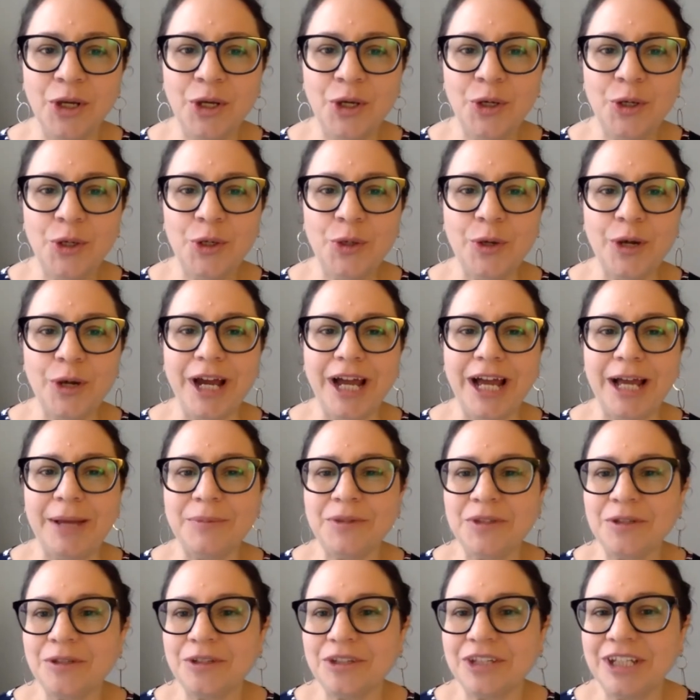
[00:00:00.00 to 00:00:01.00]
who are
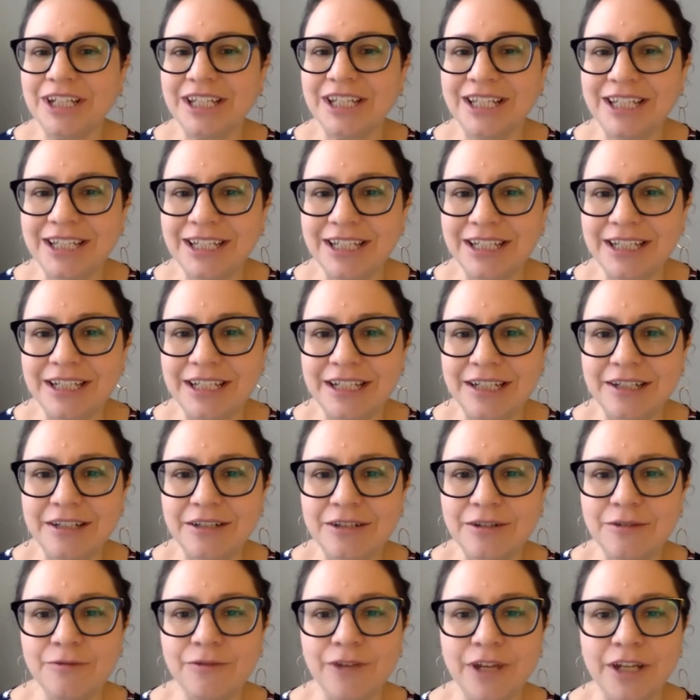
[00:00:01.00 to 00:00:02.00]
absolutely key
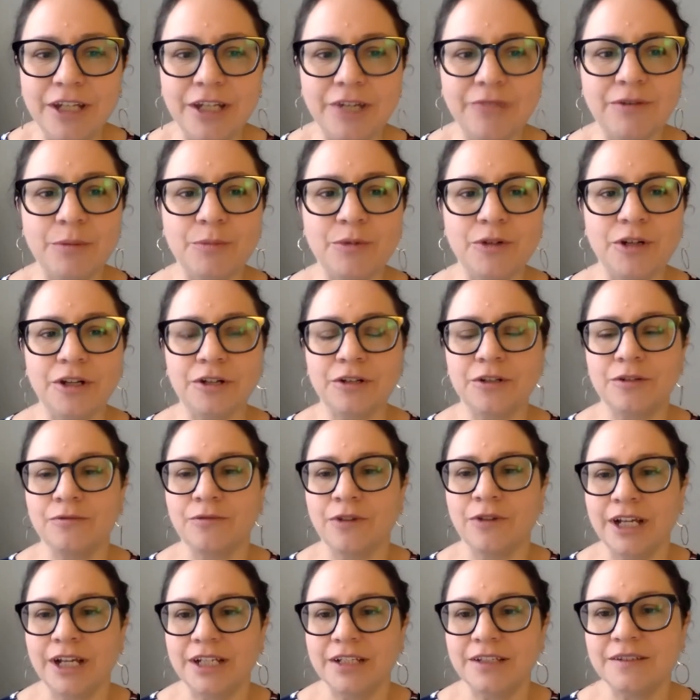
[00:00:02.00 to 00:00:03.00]
in defending
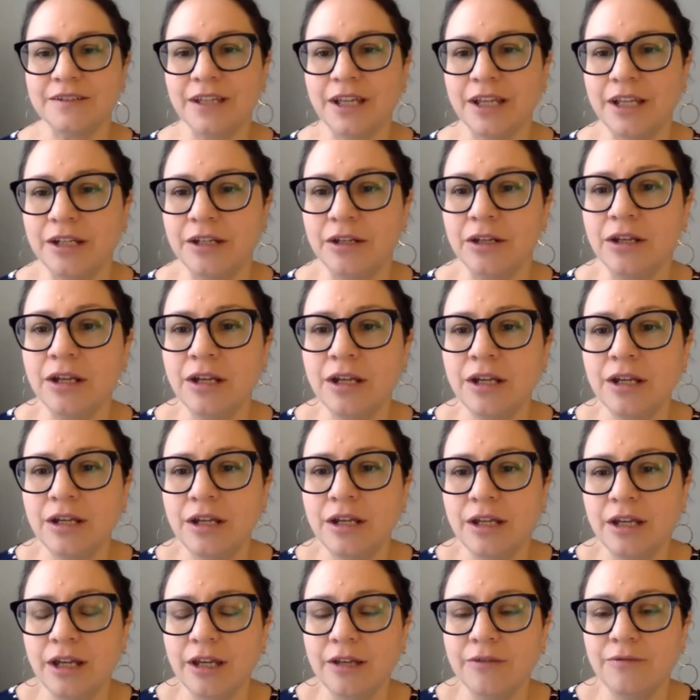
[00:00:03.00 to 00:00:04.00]
reproductive rights and
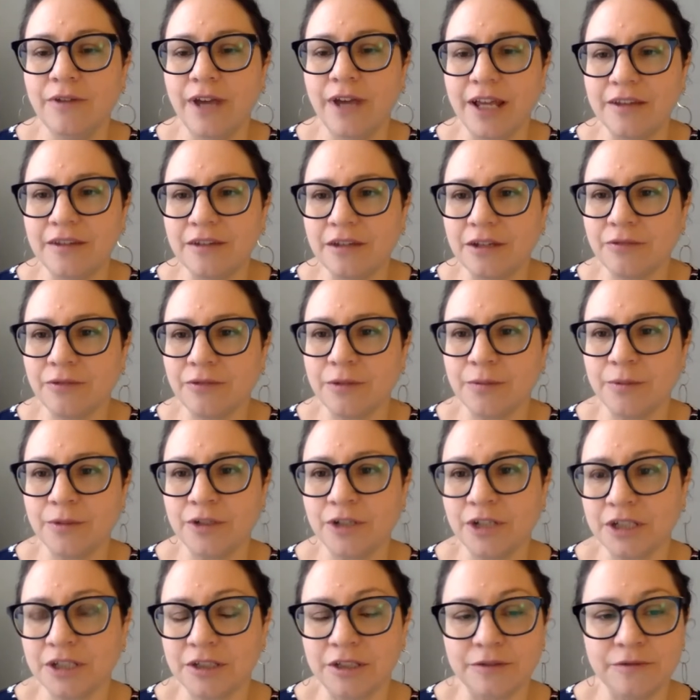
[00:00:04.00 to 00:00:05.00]
advancing
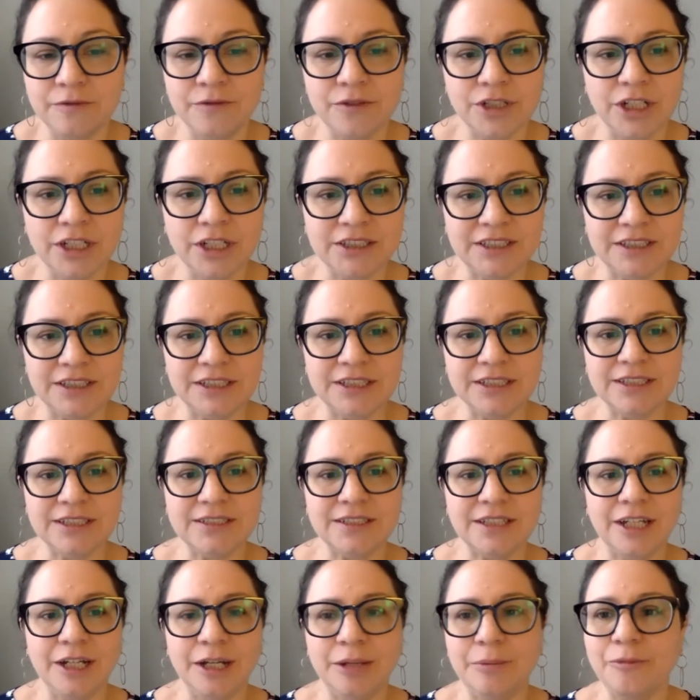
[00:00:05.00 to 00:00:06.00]
reproductive
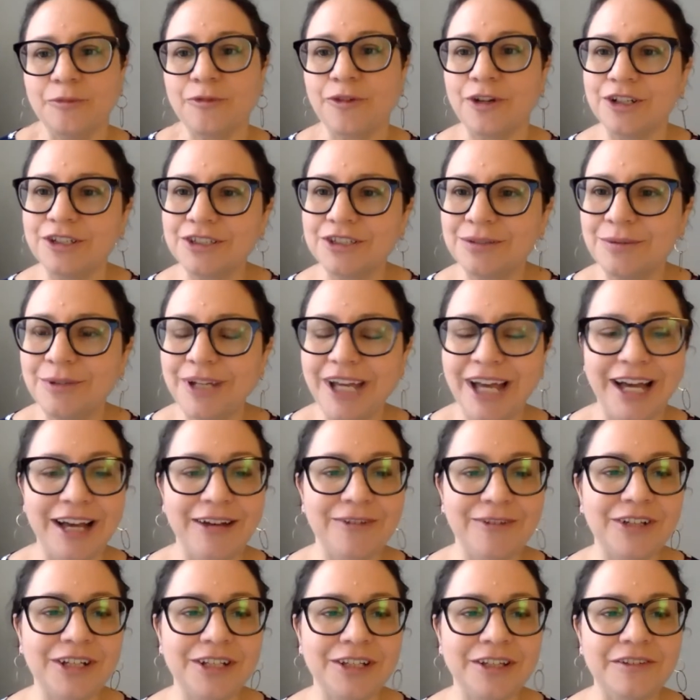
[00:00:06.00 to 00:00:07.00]
justice. First, we
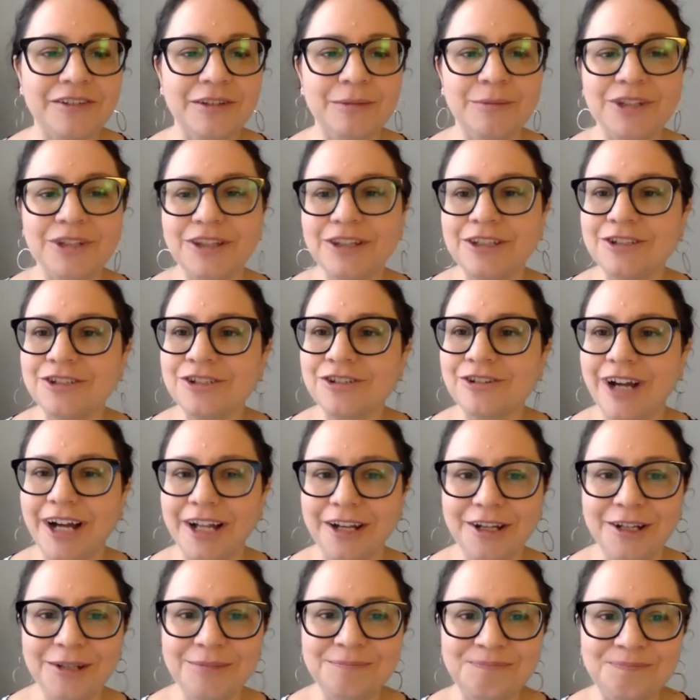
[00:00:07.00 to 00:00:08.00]
have Elisabeth
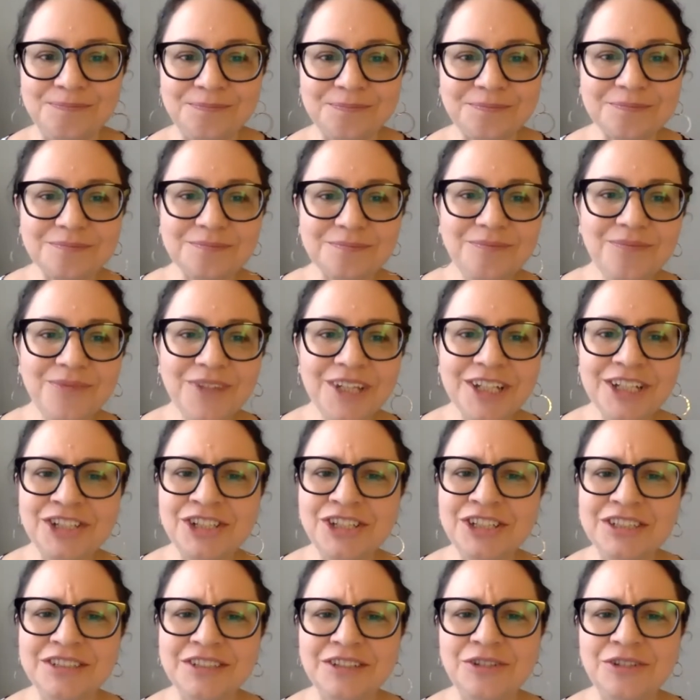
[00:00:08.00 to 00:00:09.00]
Estrada.
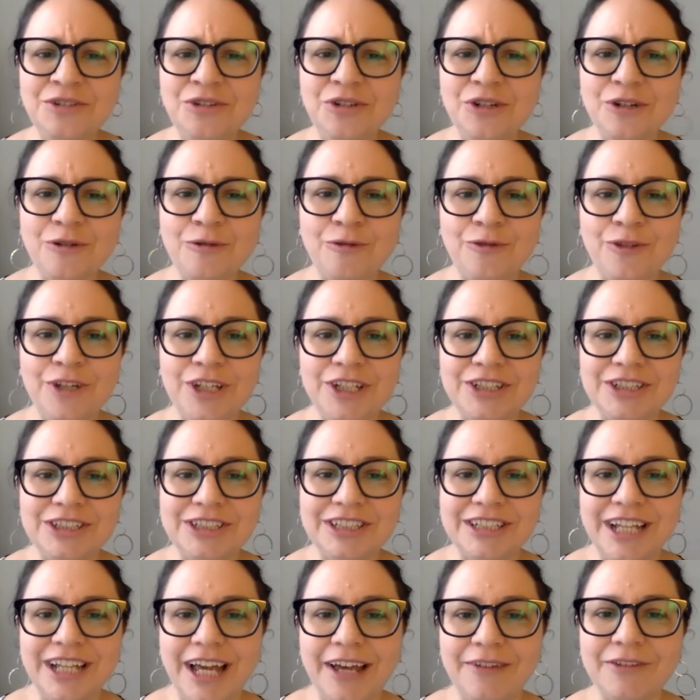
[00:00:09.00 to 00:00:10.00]
She is the New York
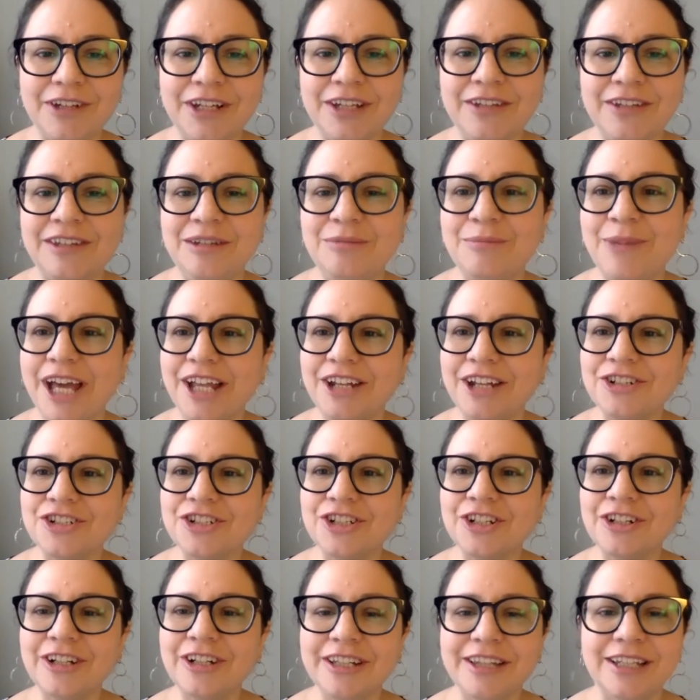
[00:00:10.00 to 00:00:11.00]
Field and Advocacy
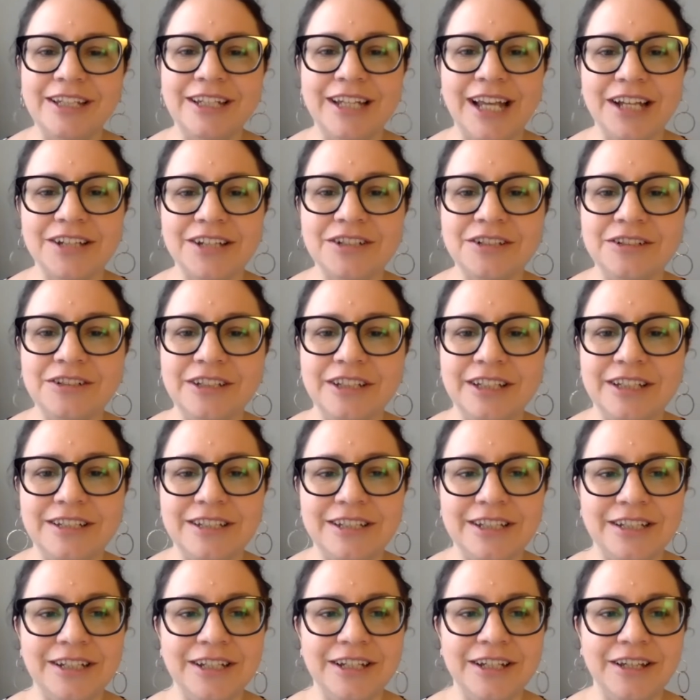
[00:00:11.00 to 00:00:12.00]
Manager at the National
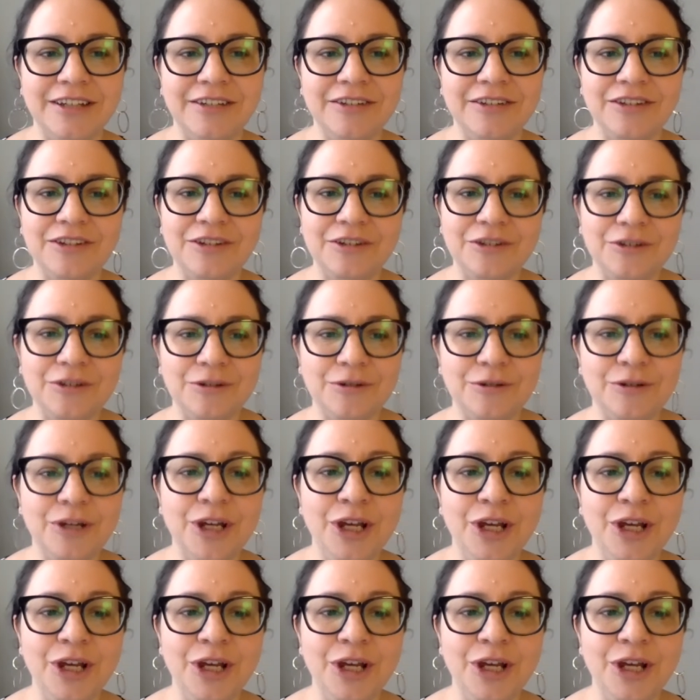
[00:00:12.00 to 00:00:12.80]
Latina Institute